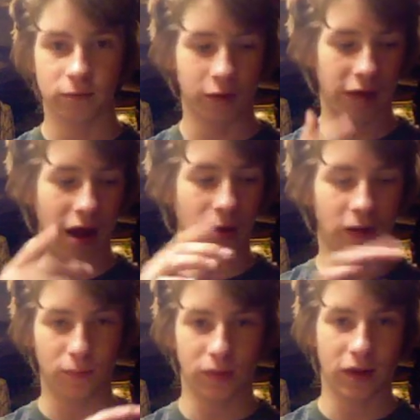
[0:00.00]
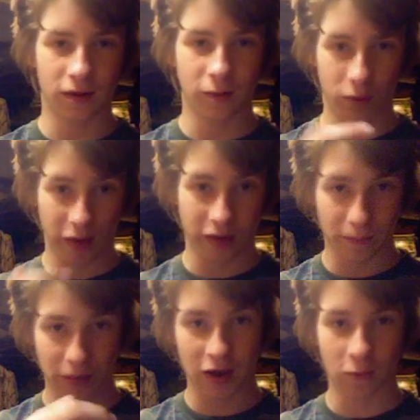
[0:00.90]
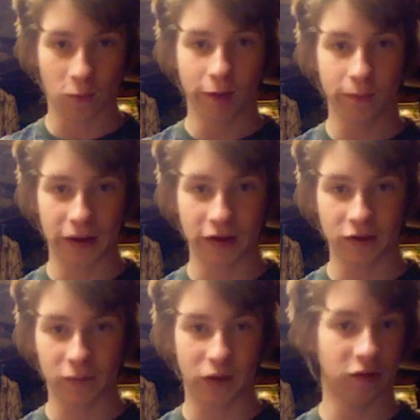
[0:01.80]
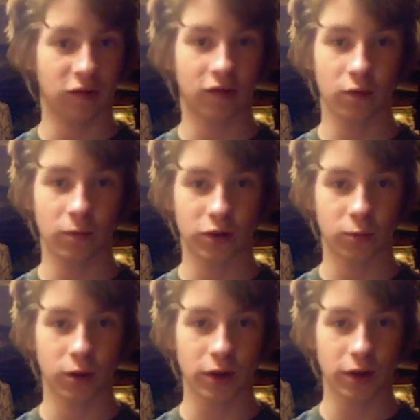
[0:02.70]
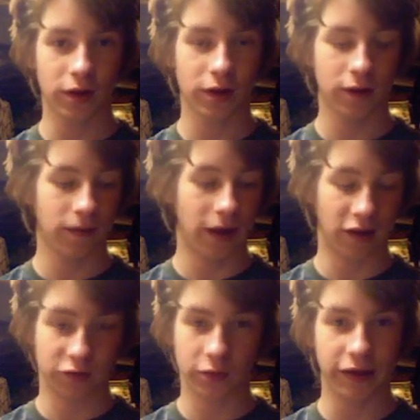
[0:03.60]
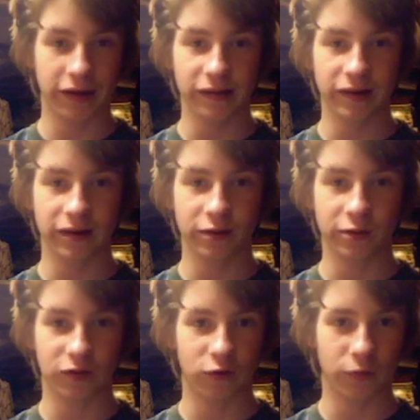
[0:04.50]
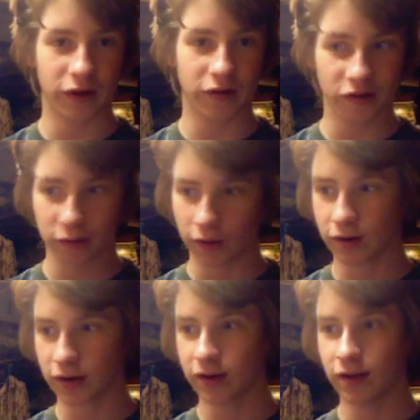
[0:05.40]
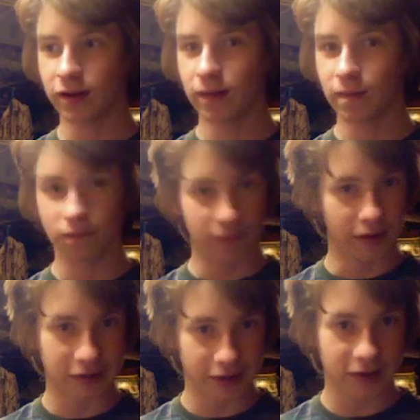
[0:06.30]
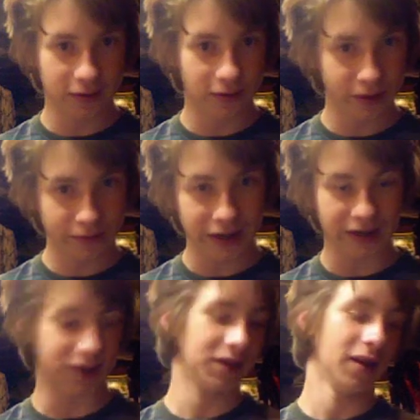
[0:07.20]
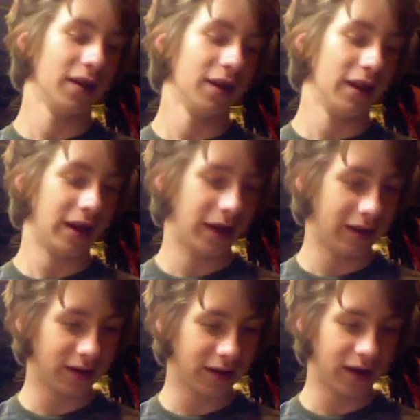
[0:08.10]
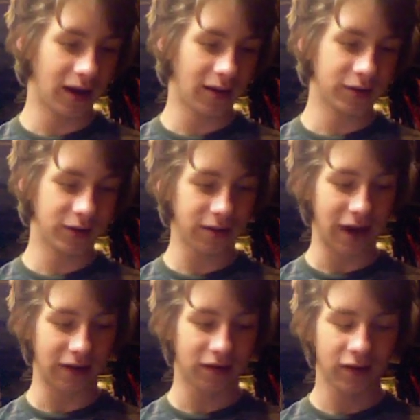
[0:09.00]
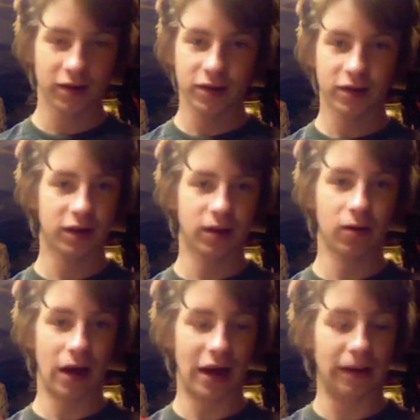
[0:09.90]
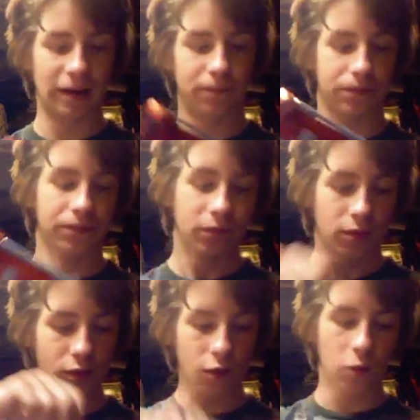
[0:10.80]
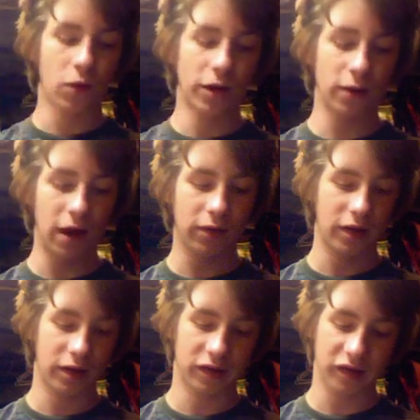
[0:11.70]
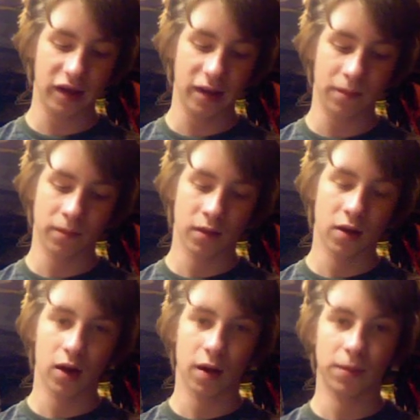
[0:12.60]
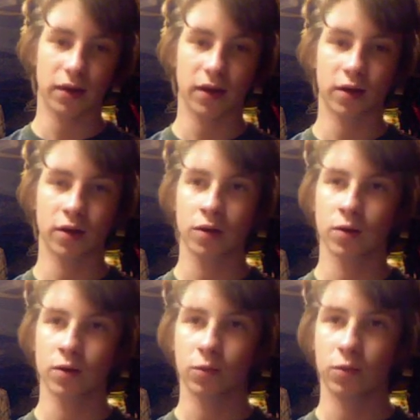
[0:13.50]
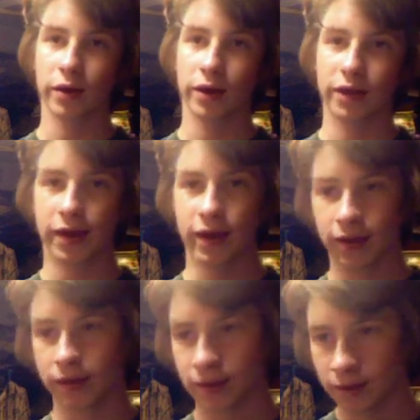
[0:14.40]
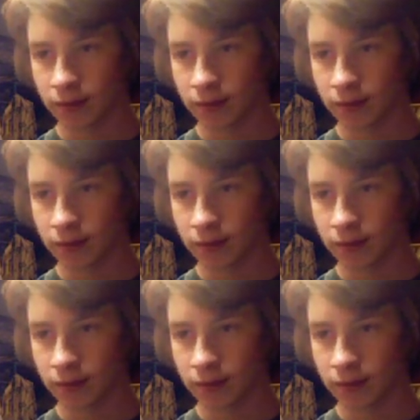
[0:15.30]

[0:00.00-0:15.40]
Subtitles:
without it being one piece because it's too much work, and it's really easy to do in two pieces. So I thought this isn't one piece, and I was correct. So I went around the seam up here with a